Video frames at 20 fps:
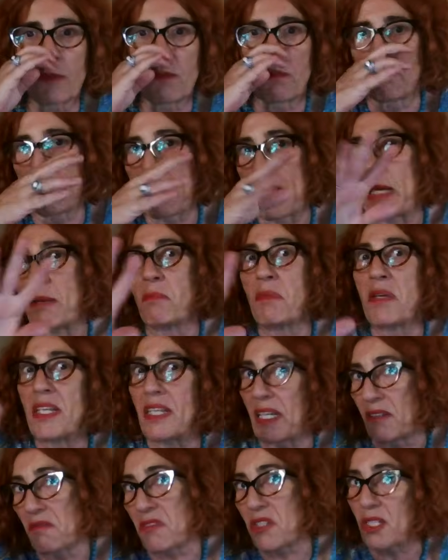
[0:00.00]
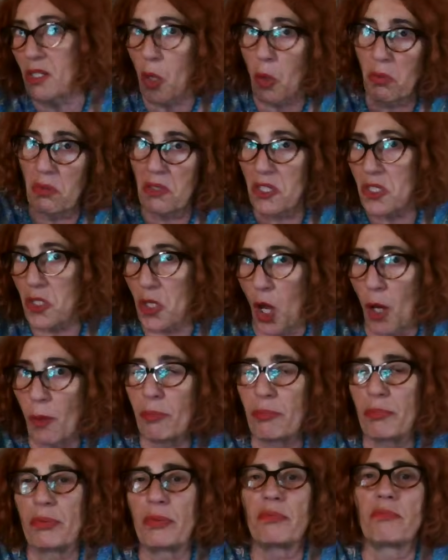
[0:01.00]
maybe can slowly
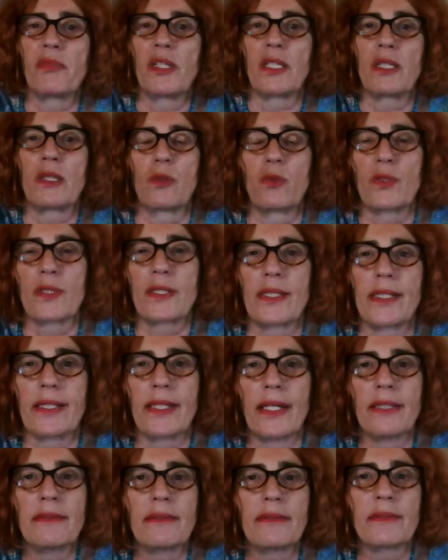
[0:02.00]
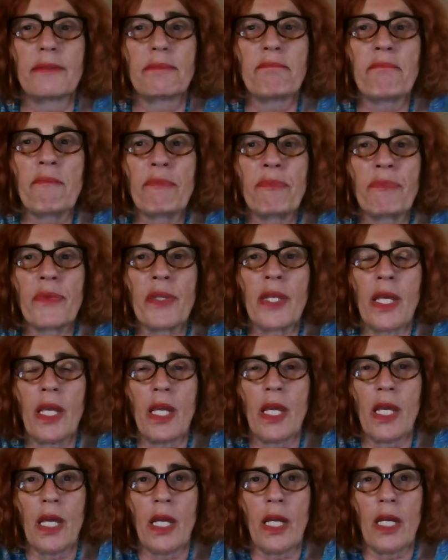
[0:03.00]
stop. It looks like that.
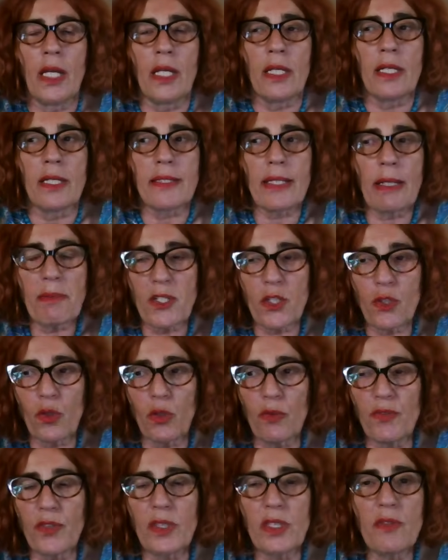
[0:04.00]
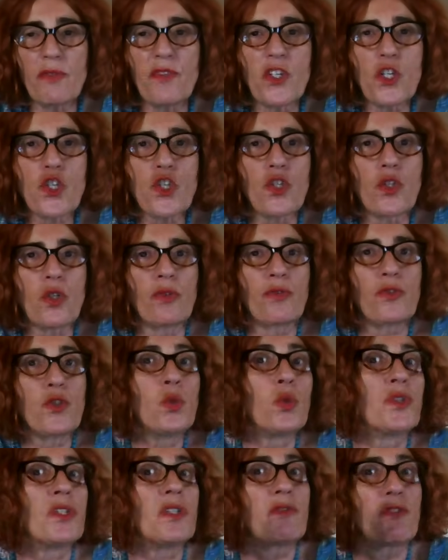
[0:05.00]
Some sort of
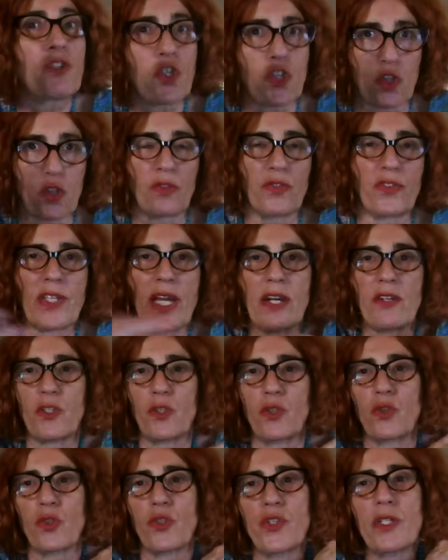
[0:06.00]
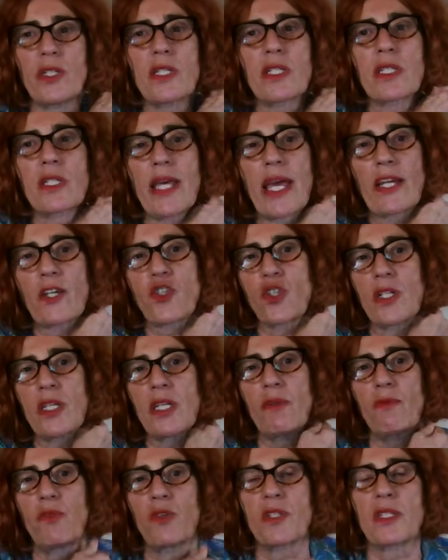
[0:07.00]
new division of territories
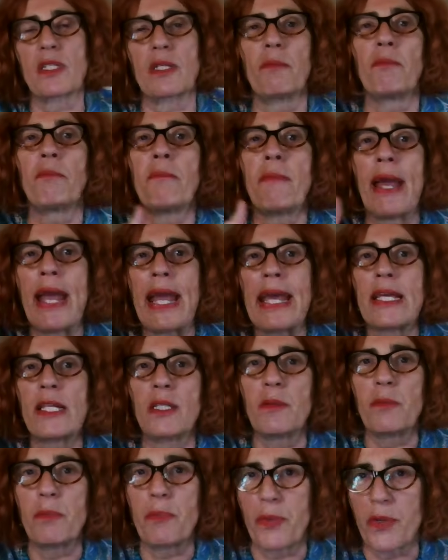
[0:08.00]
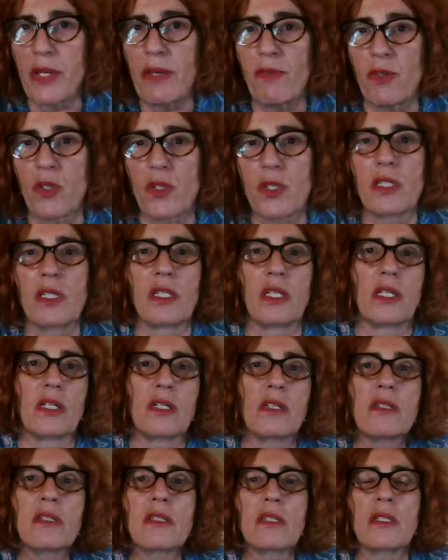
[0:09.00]
actually was made in previous
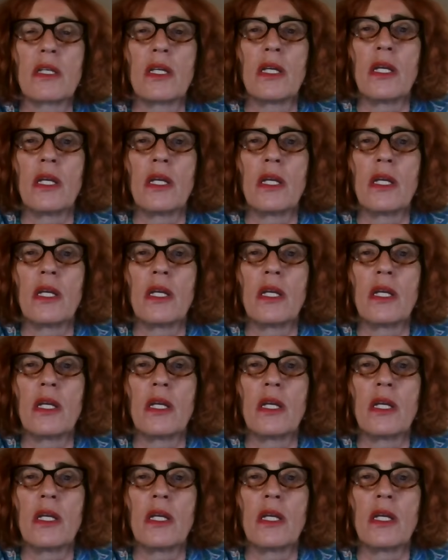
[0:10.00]
years.